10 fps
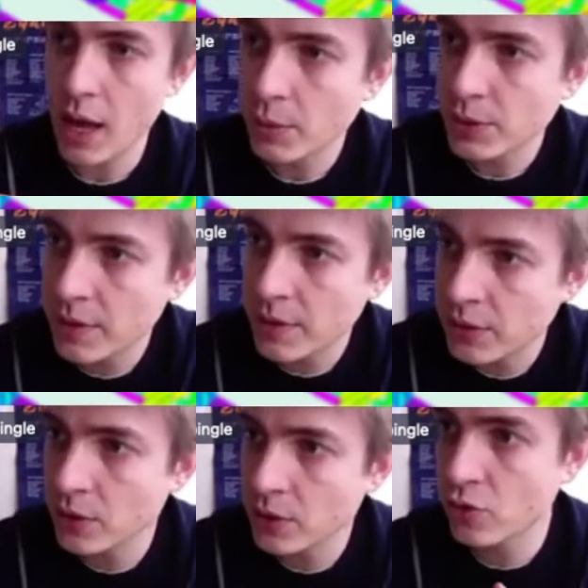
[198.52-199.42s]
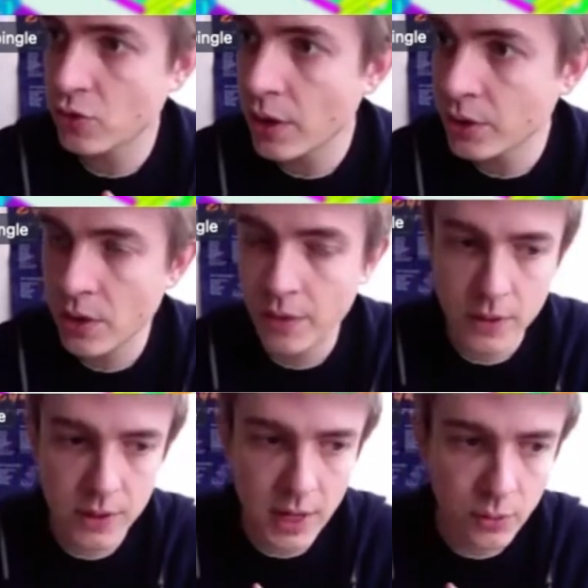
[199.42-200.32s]
I would say that the structure of
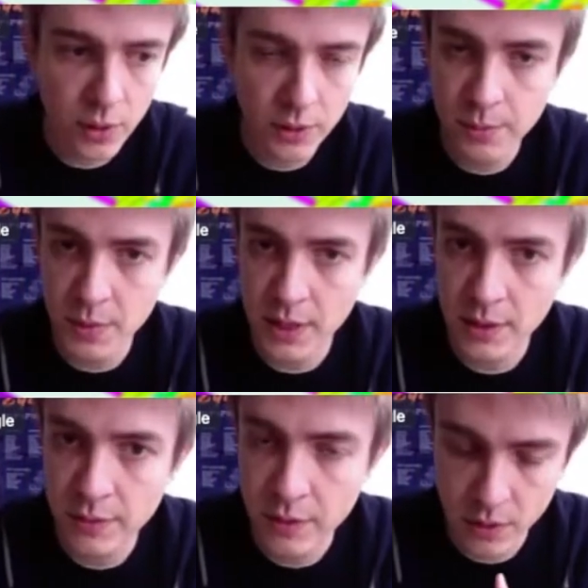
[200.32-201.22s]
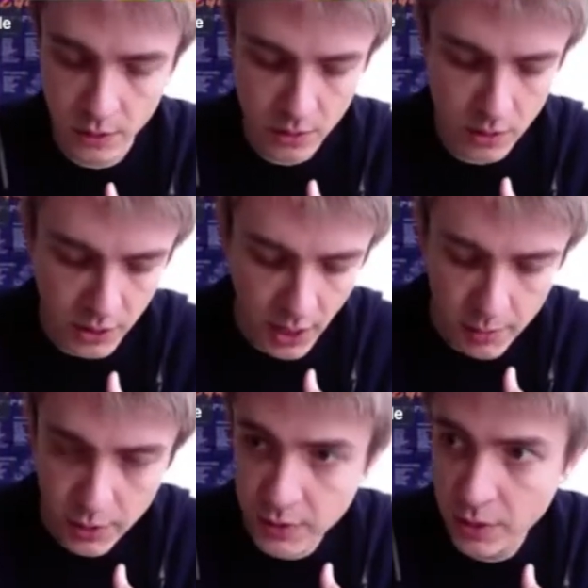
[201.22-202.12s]
the network, meaning the
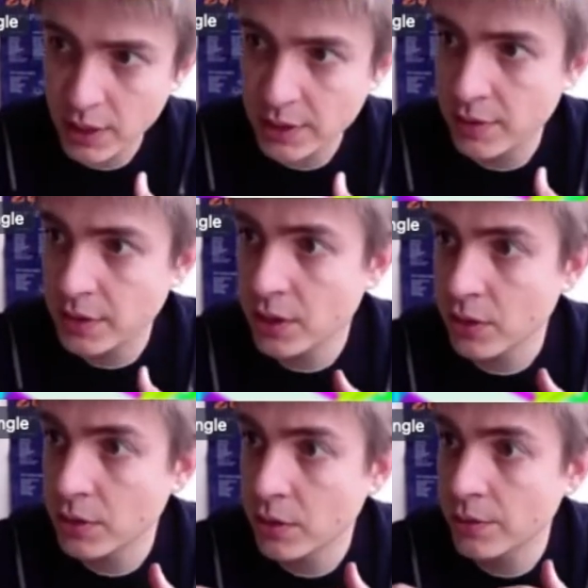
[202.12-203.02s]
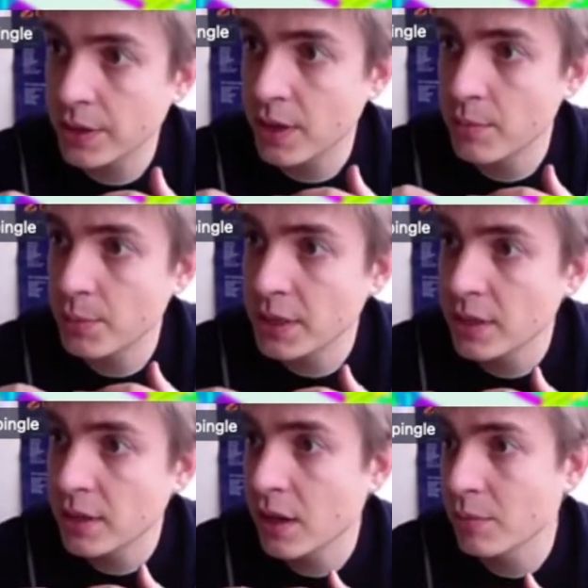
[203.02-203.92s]
type of connectivity kernel that I'm
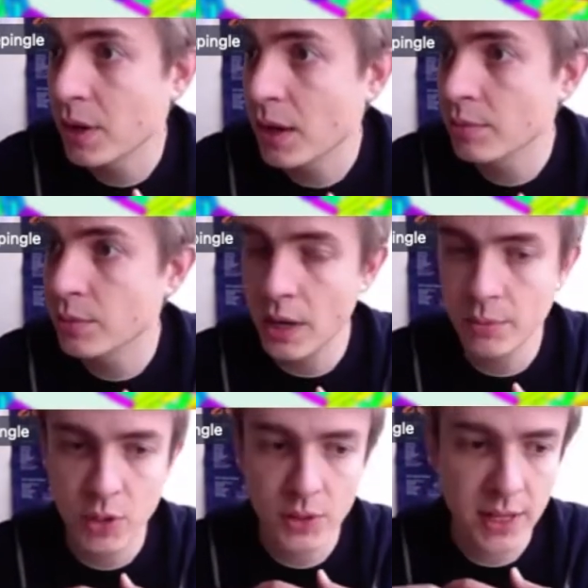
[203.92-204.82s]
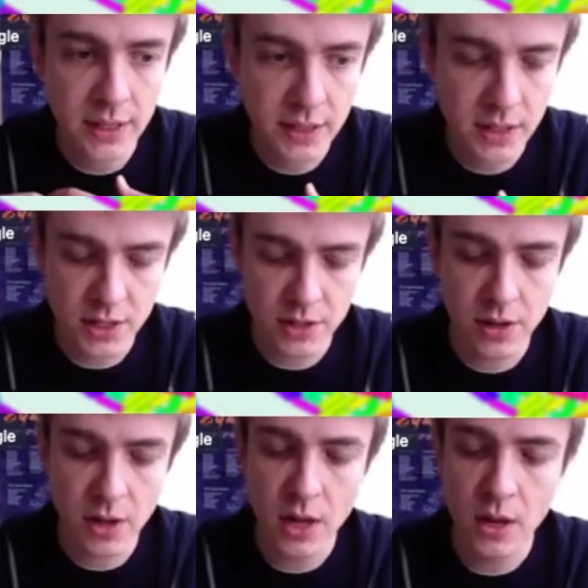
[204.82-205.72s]
picking, I'm just getting
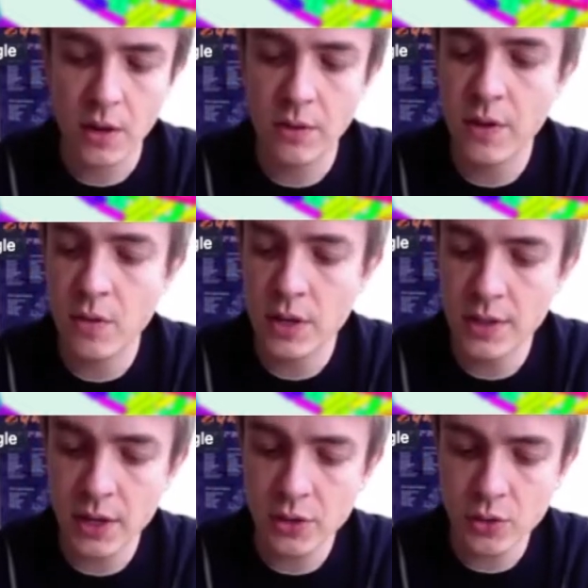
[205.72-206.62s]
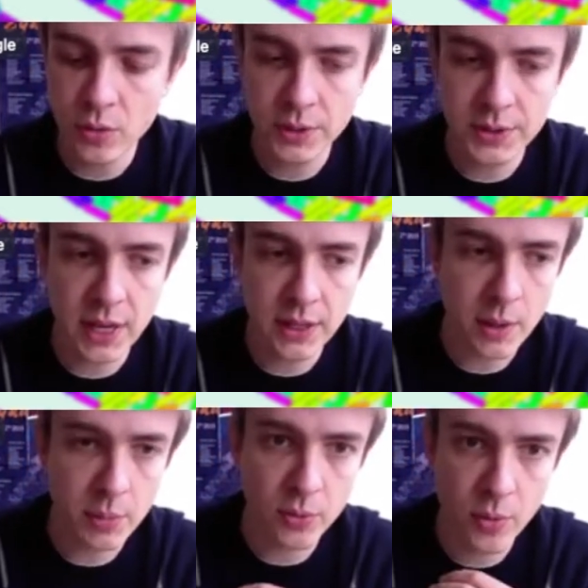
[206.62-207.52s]
here a very natural
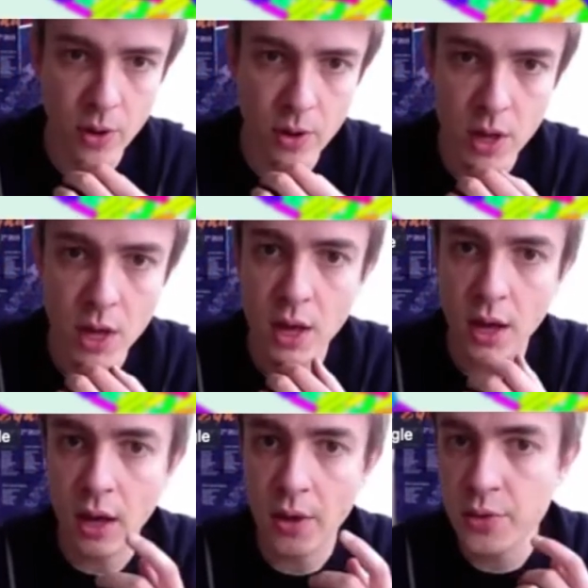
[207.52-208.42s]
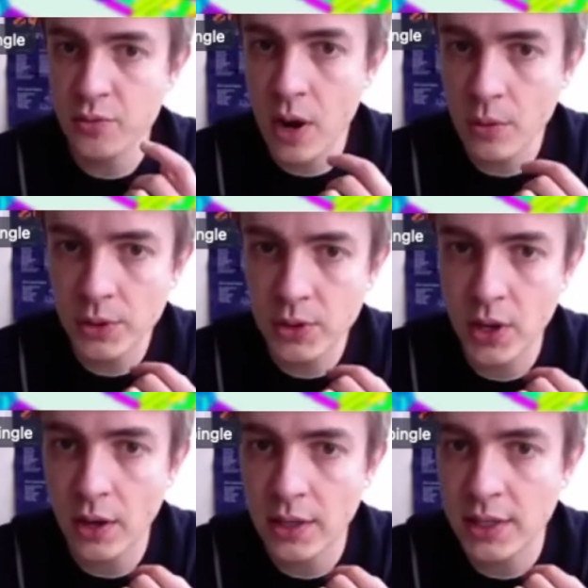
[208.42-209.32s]
setup where throughout
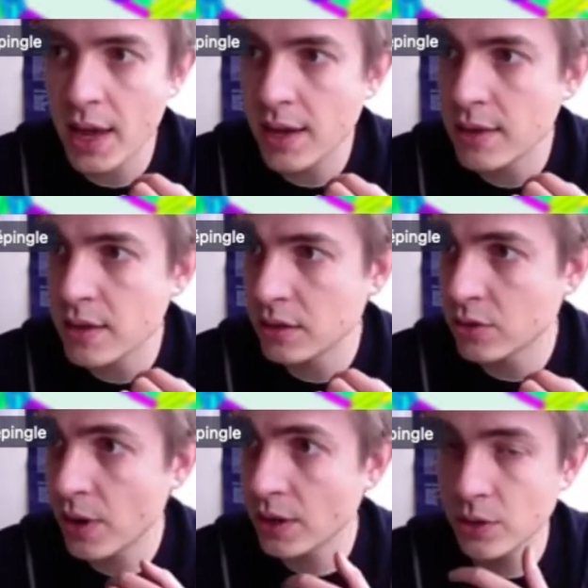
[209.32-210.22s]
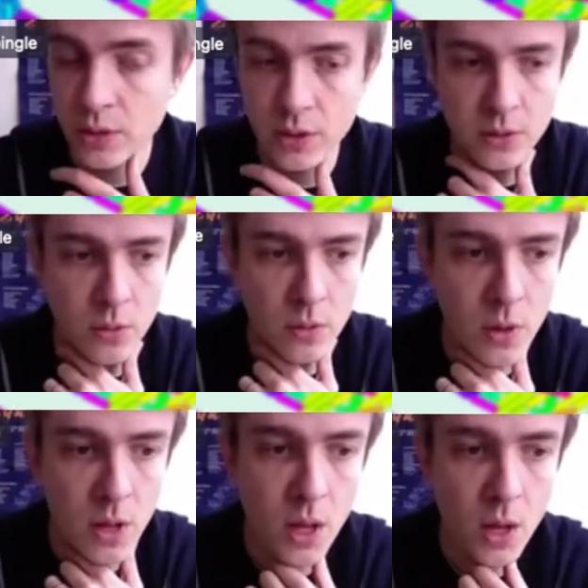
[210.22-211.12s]
K, the interaction
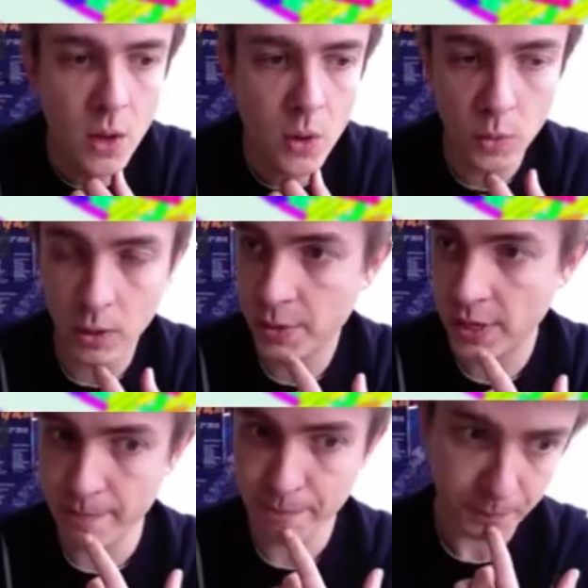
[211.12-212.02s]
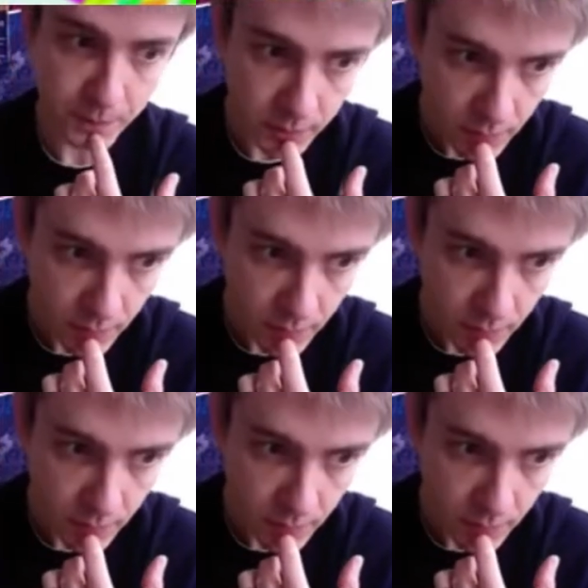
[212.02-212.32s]
kernel will be